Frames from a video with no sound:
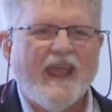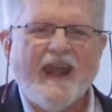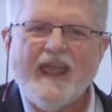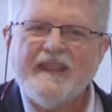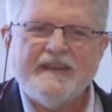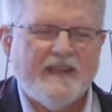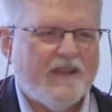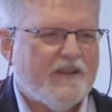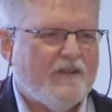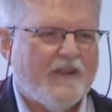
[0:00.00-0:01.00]
And I can
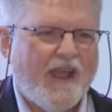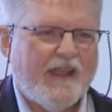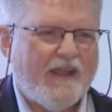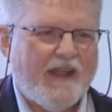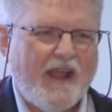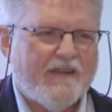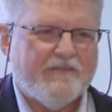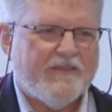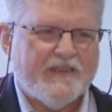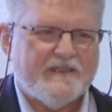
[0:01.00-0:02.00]
tell you, out
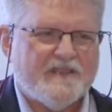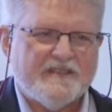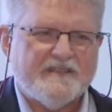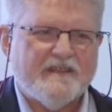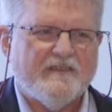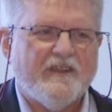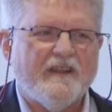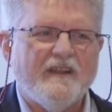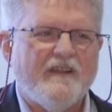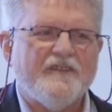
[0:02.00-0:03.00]
of just the
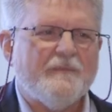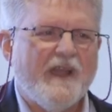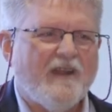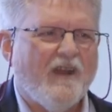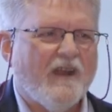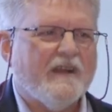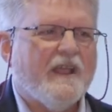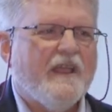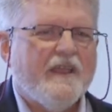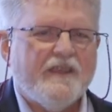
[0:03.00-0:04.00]
love in my heart,
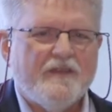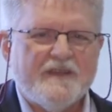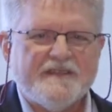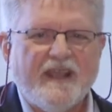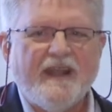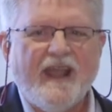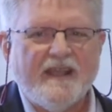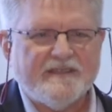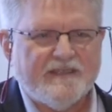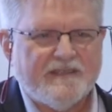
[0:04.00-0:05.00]
USAID
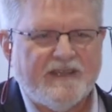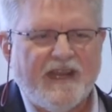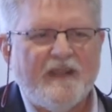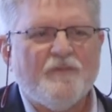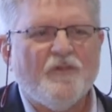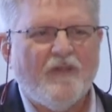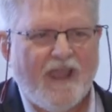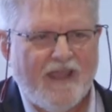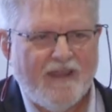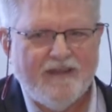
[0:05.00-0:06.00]
has a steady
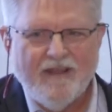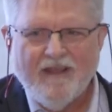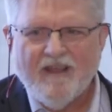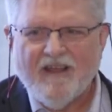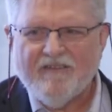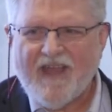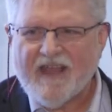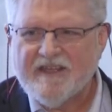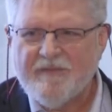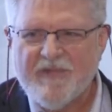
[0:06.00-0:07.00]
parade of
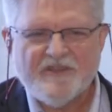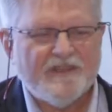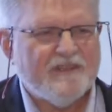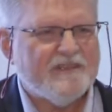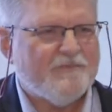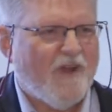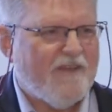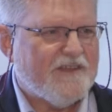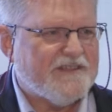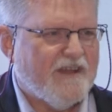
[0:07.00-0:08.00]
academicians,
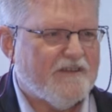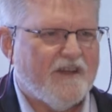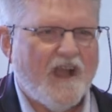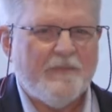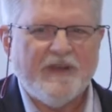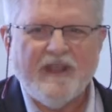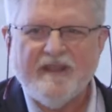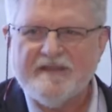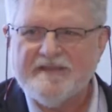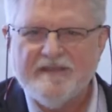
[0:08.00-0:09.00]
private sector
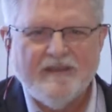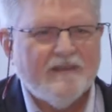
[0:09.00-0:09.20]
companies,